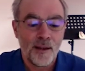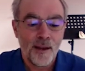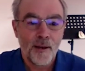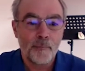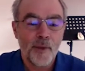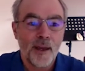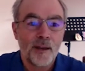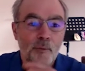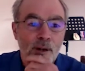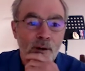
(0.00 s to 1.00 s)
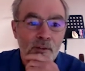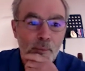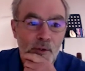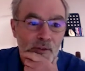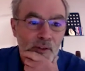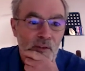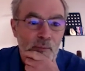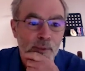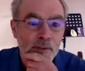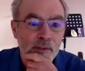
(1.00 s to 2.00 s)
And we are in the process
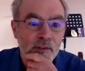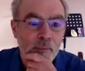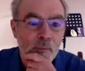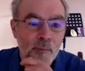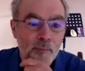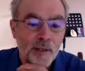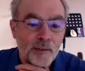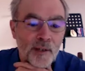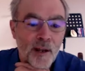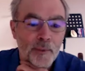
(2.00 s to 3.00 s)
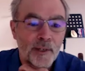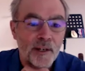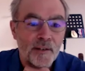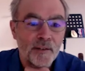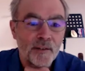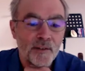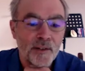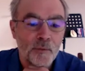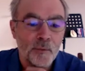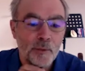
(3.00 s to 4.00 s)
of building some web-based applications
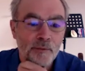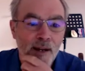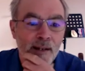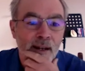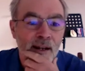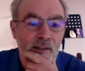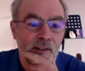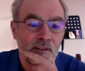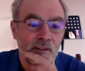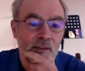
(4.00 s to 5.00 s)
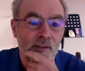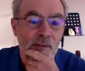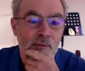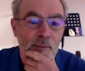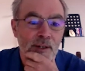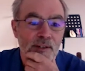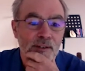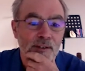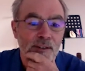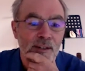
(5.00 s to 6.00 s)
that will provide access to this
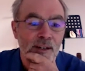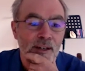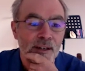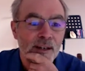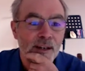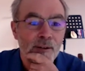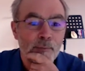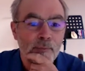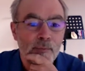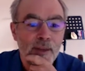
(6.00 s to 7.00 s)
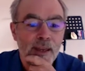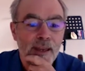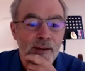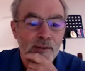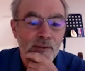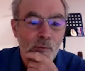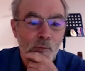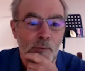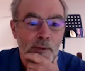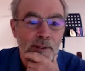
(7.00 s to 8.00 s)
information. And
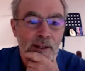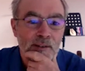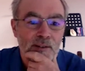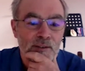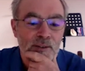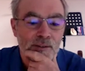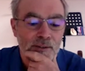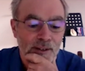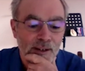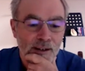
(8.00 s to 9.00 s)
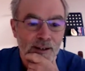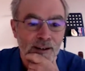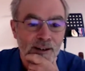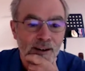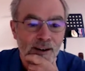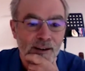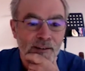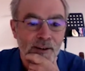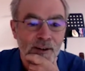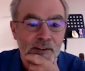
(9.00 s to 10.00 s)
what we'd like to do
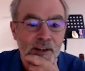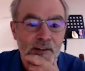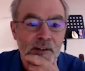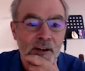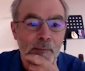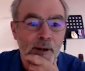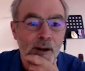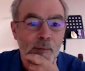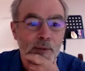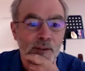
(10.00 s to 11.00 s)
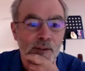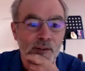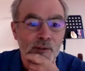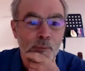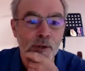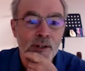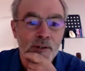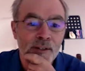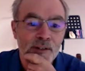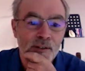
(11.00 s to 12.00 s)
on our session coming up is to bring
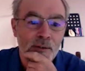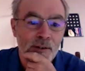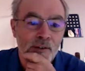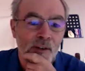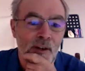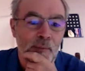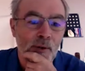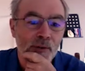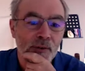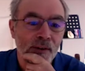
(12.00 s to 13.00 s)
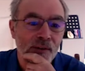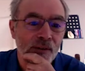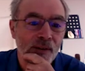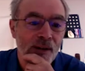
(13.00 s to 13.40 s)
you into our design process.